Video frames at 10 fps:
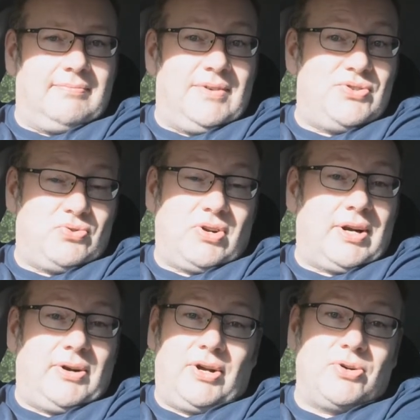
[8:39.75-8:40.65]
is not
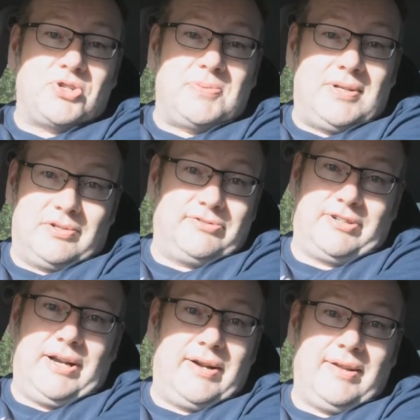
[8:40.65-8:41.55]
only a customer, they're a
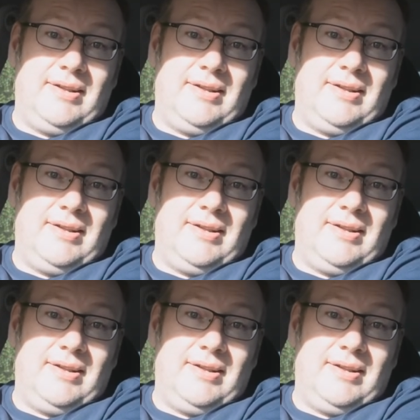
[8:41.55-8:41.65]
friend.